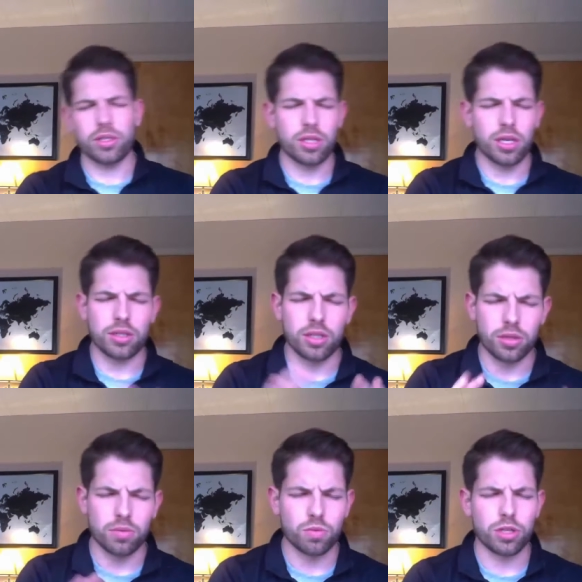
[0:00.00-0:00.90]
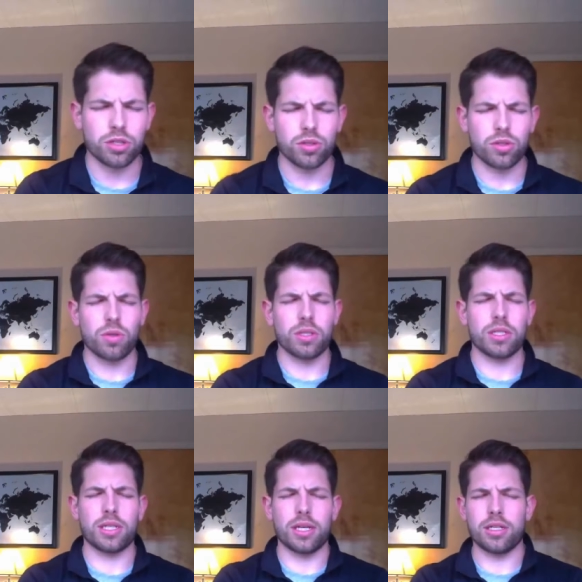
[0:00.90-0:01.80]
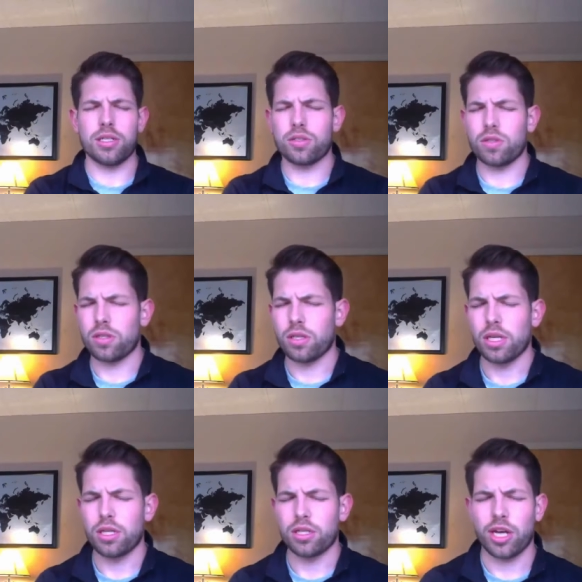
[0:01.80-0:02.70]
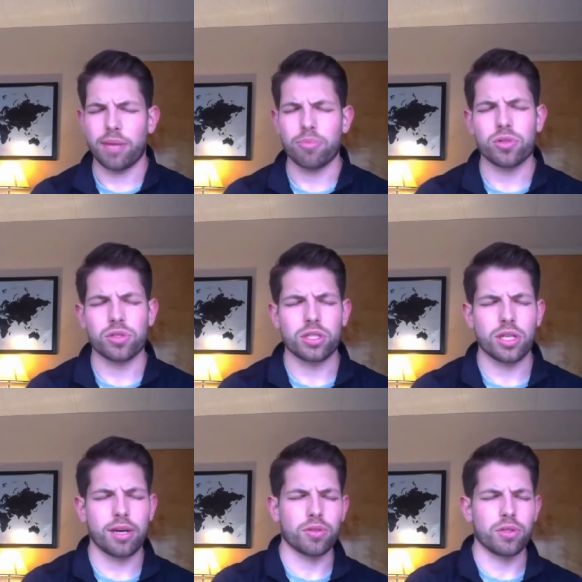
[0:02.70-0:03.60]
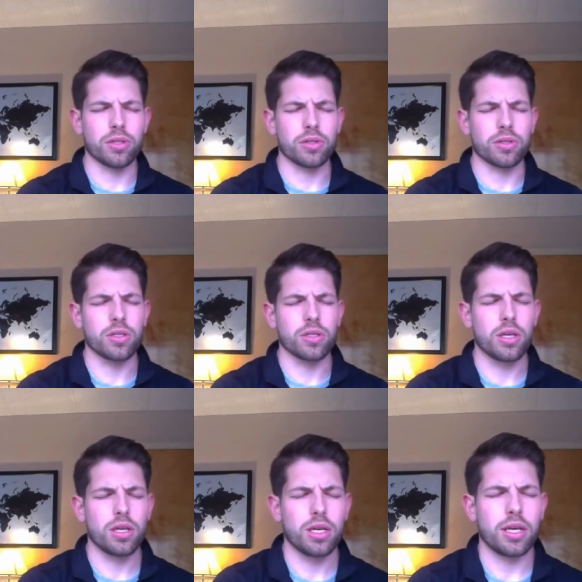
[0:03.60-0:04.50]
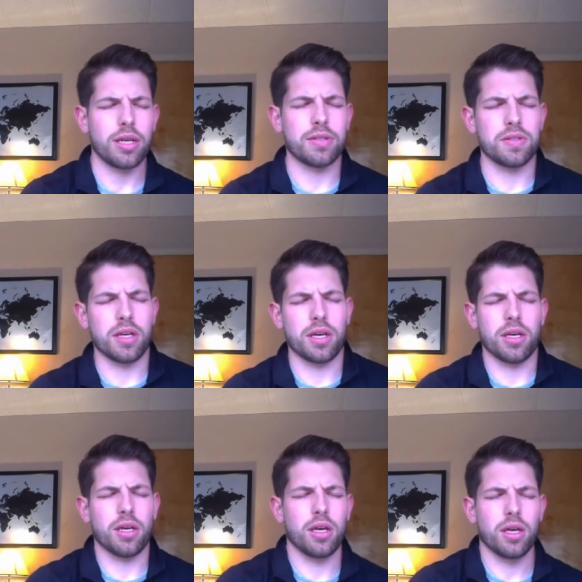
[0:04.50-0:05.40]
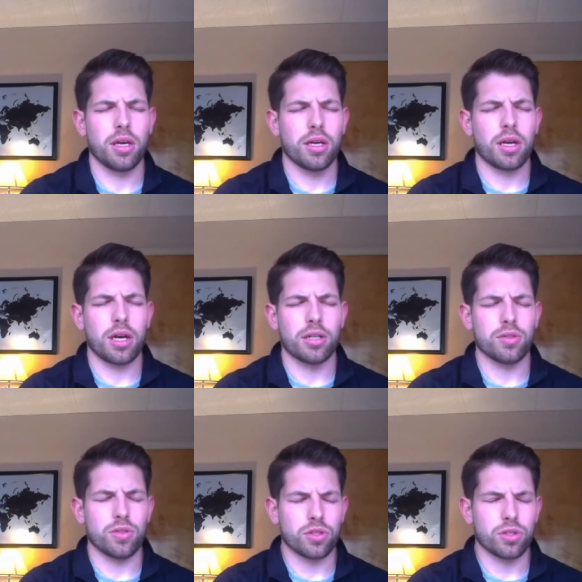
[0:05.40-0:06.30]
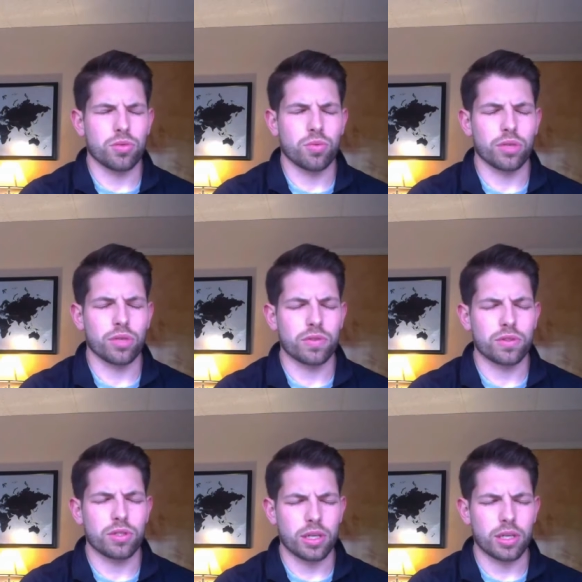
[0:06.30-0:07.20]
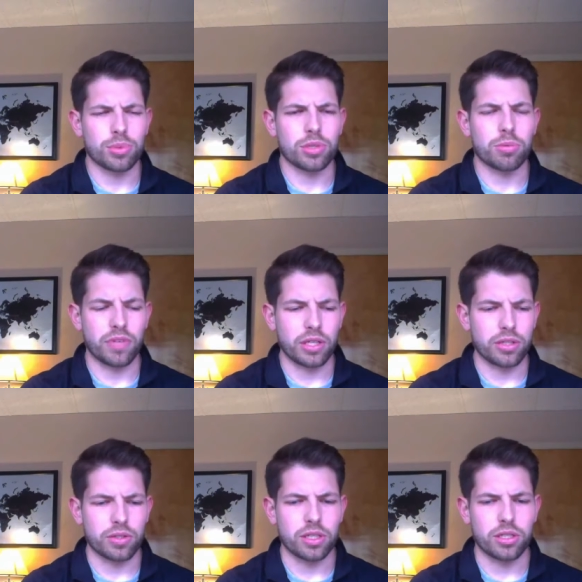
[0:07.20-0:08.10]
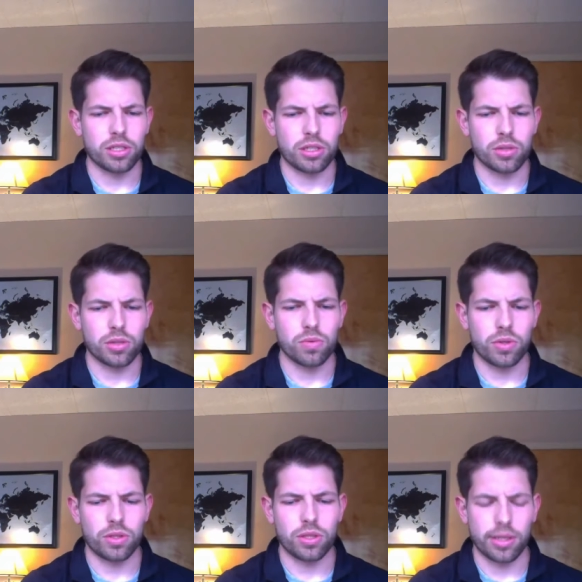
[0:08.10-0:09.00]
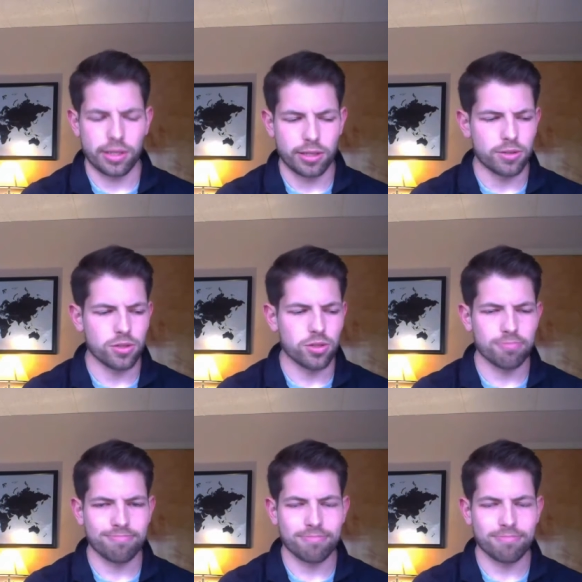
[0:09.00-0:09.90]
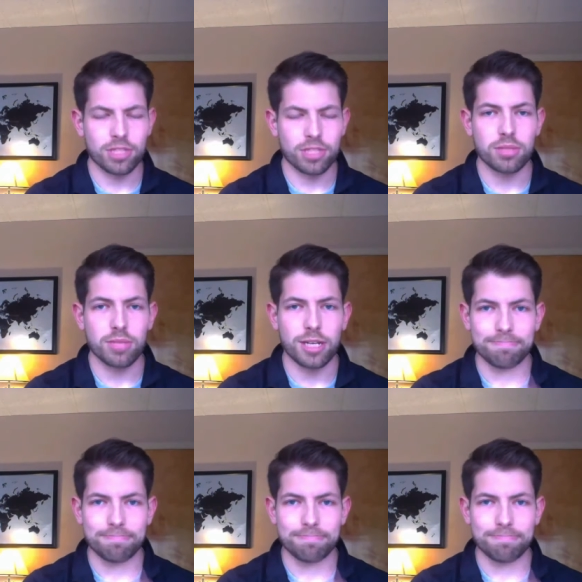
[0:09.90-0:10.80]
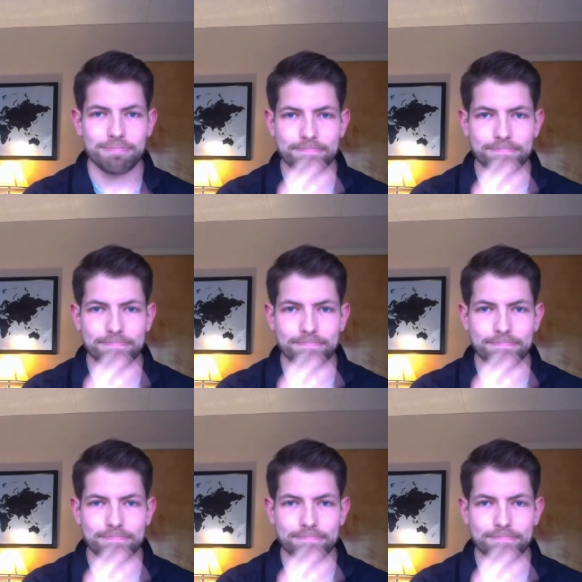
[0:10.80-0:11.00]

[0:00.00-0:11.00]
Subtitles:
And I just ask that your special anointing on each of the chapters and chapter leaders as they do this good work of discipleship and evangelization with young adults. Amen.